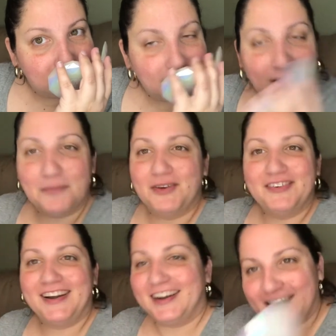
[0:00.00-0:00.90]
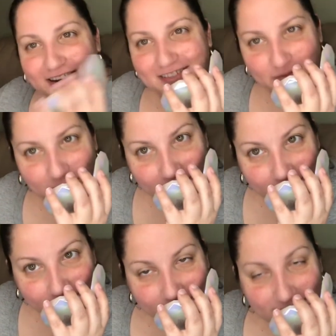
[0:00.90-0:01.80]
I'm over here. I just want
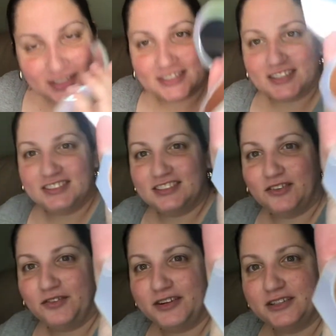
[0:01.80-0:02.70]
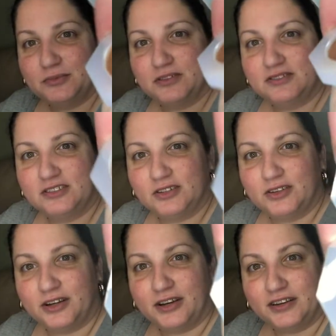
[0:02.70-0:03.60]
to, because his stuff always smells so
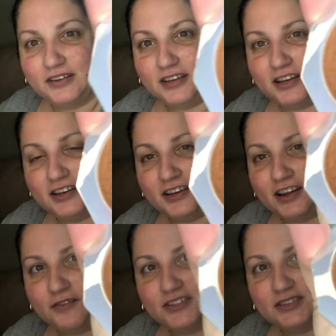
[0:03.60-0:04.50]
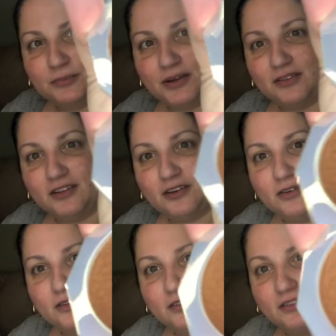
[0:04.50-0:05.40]
good. That did not have a smell, though.
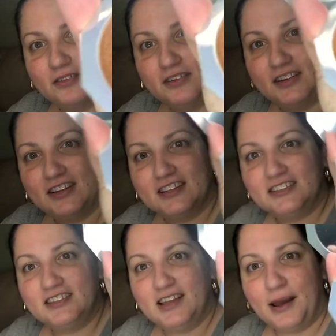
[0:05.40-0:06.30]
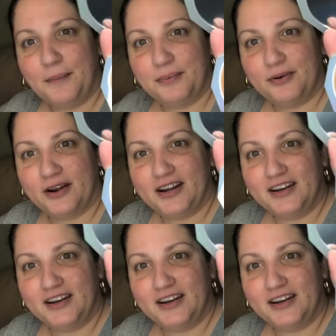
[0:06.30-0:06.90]
Isn't that pretty?